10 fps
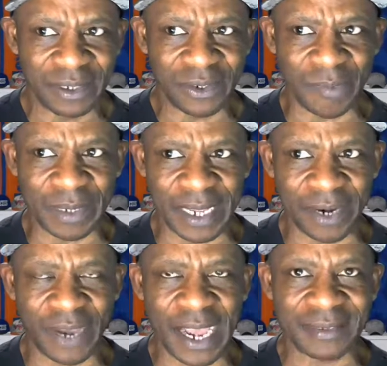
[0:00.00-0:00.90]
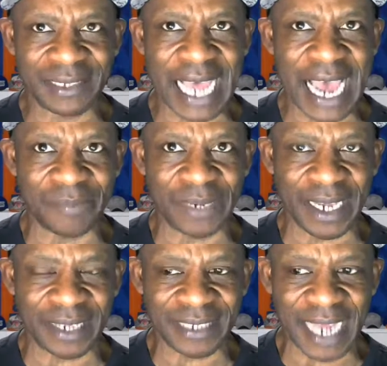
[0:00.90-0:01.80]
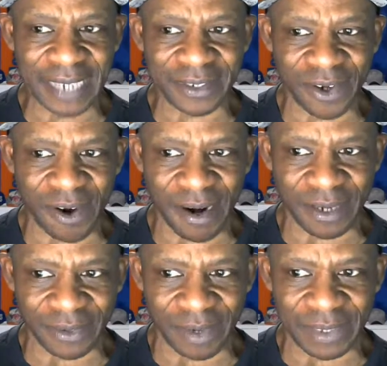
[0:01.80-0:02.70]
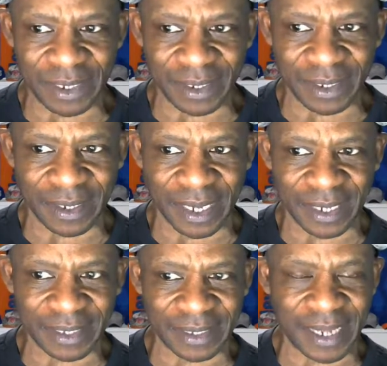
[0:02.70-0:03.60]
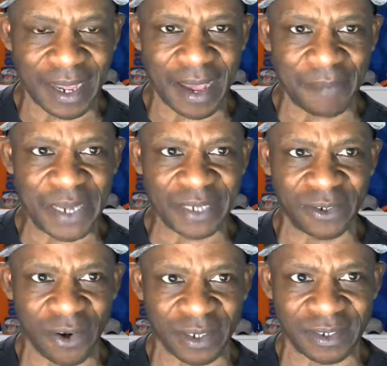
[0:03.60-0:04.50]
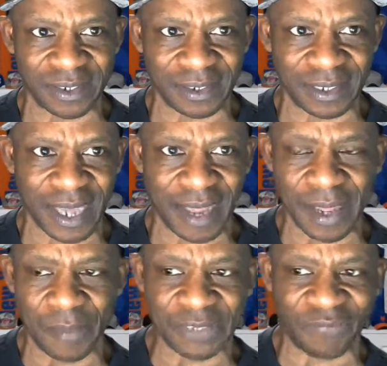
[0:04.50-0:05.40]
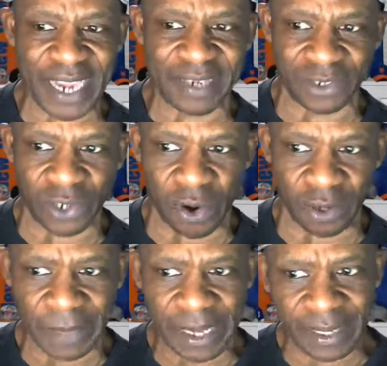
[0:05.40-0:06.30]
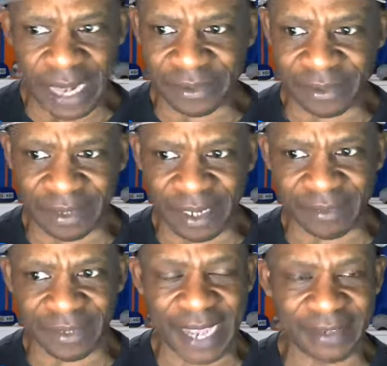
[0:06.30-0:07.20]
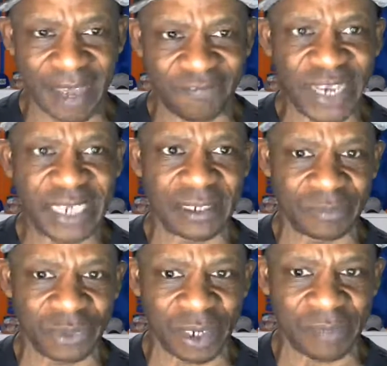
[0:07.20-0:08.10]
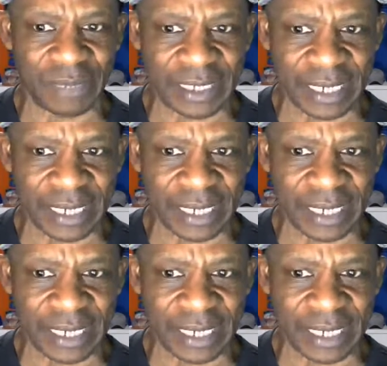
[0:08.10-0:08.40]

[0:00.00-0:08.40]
You know what I mean? They don't have size, but they got size in the heart. You know what I mean? Like I said, it's not how big the dog is, it's how much fighting the dog. And I just think that them cats got fighting them. You know what I mean?